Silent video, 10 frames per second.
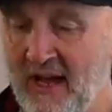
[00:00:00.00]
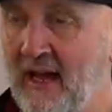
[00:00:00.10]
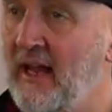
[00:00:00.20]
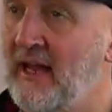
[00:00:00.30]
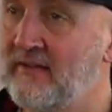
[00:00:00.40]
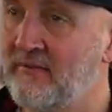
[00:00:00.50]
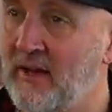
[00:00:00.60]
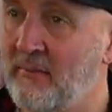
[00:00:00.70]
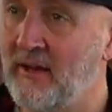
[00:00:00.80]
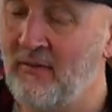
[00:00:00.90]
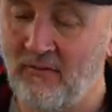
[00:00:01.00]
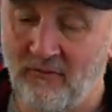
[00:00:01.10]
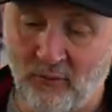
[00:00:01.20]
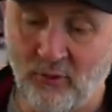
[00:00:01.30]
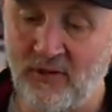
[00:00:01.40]
Uh, it's available in
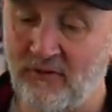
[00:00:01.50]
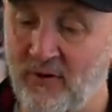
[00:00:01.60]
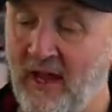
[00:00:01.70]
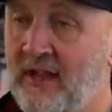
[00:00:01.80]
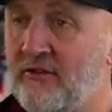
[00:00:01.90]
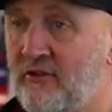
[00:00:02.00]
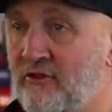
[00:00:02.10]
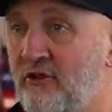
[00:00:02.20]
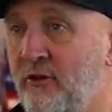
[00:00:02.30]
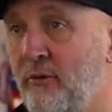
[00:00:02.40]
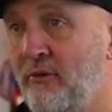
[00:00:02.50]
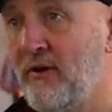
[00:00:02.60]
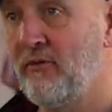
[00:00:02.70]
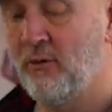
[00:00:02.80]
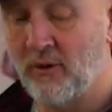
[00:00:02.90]
four different heads, a two,
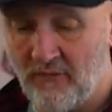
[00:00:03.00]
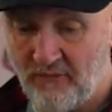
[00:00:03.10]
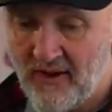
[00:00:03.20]
three, four, and a